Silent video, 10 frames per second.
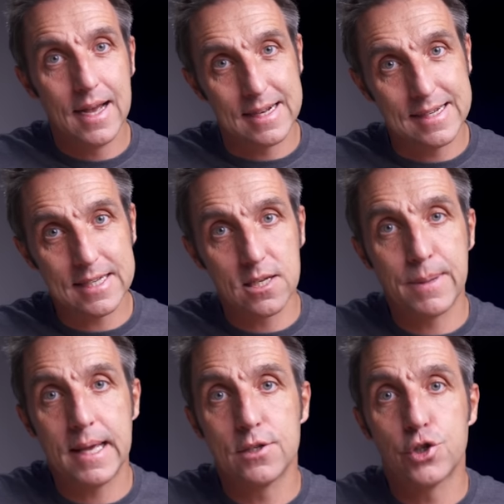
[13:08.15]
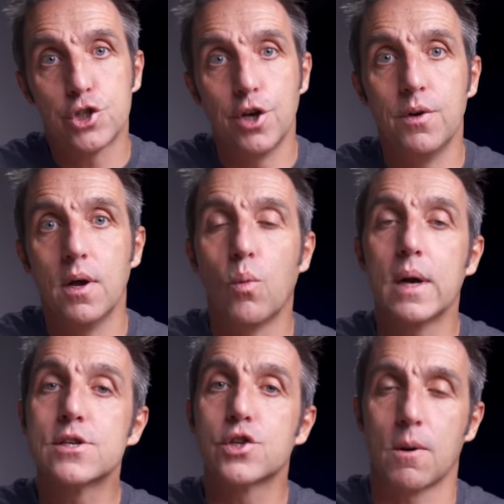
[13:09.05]
and disappears sooner
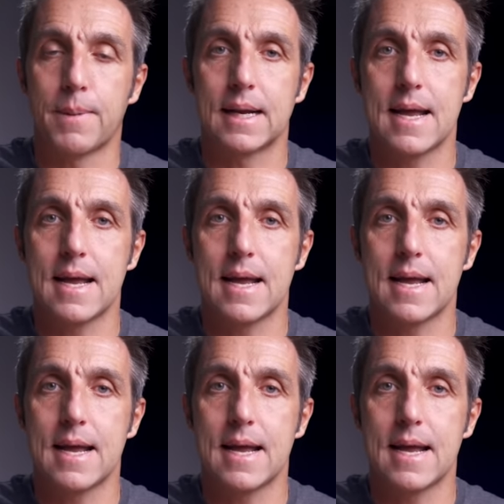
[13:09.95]
when stopping